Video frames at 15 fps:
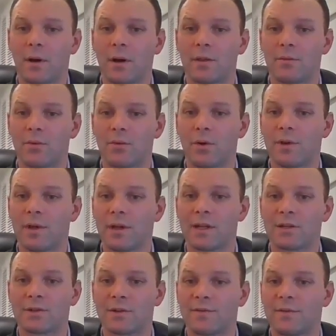on the road, the
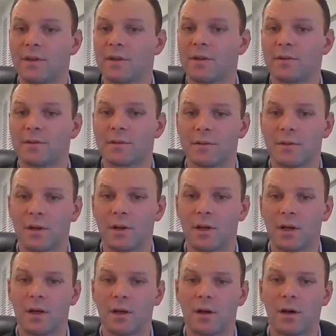electric vehicles
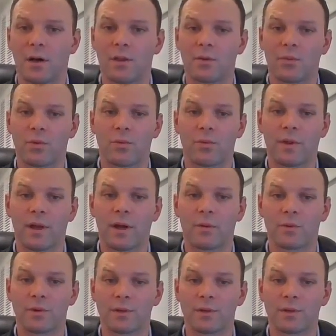on the road there.